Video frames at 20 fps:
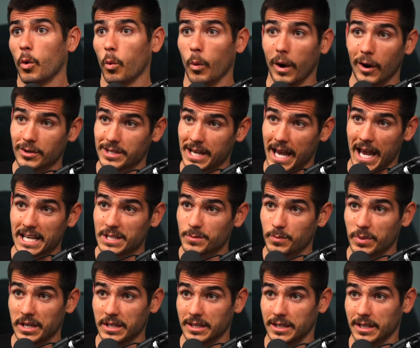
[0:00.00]
Where is
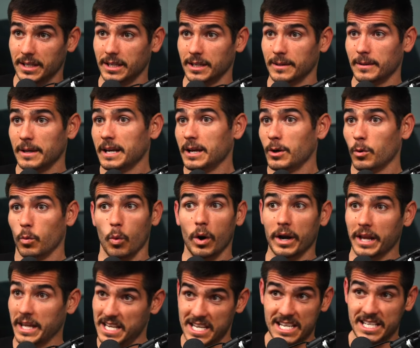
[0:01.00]
SPD?
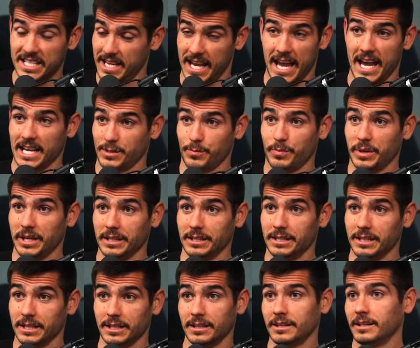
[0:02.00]
What is
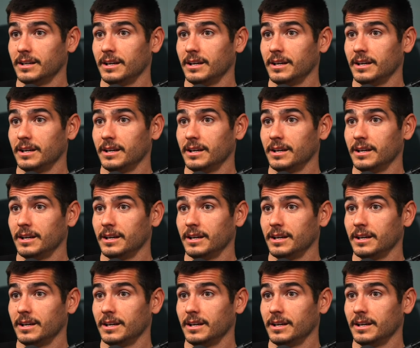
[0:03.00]
SPD?